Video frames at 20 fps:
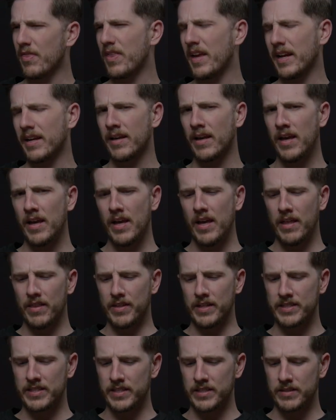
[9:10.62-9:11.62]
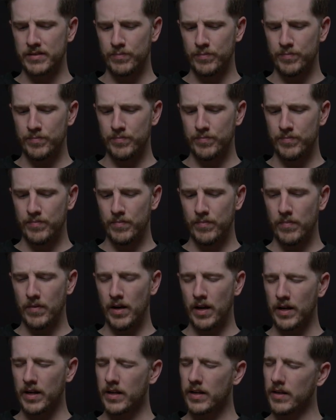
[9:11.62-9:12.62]
I think this is
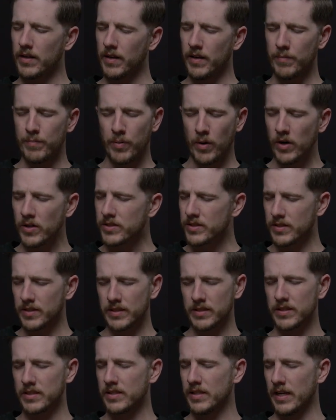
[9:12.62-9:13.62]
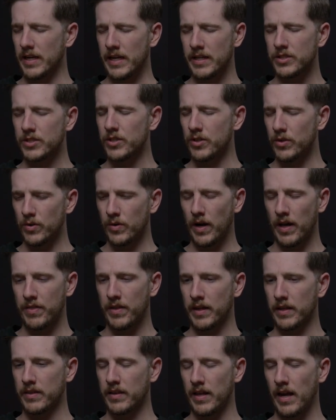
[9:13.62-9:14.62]
personally just an issue I
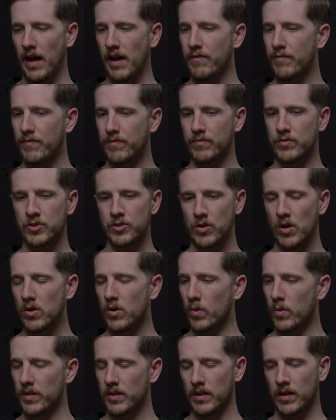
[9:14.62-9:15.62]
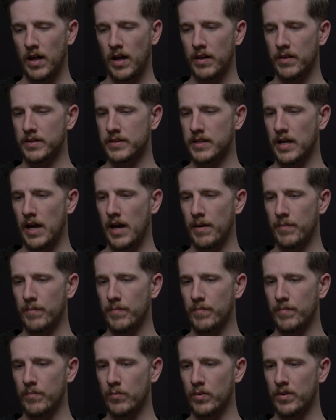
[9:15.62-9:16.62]
think that I struggle with a lot of the
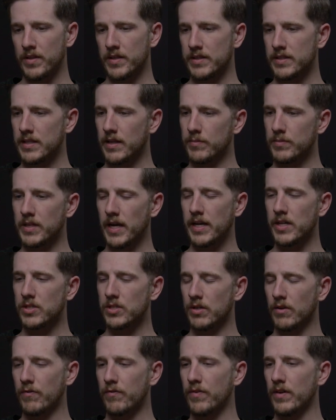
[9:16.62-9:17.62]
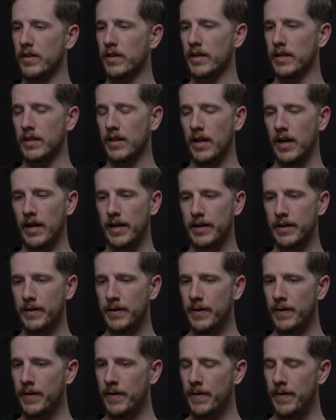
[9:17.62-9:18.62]
time, with the temptation of feeling like,
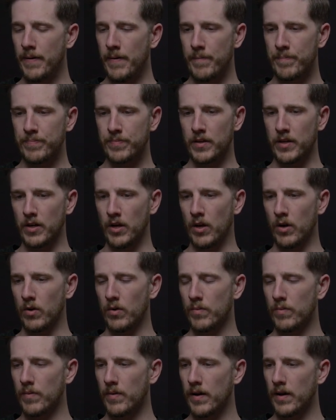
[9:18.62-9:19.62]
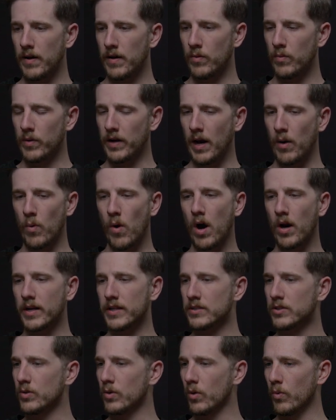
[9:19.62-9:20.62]
when I walk
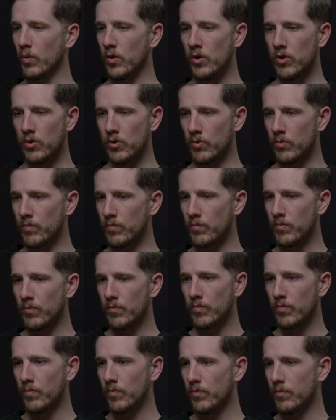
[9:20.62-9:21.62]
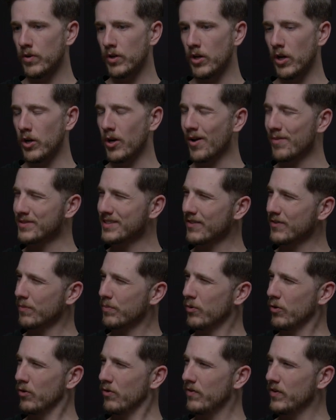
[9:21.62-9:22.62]
into a room, you almost have to
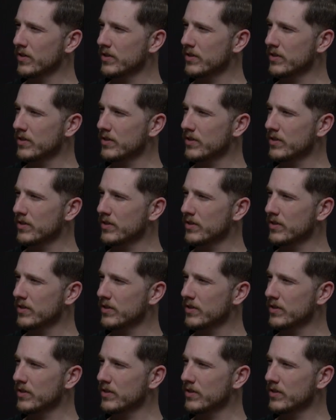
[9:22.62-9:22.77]
prove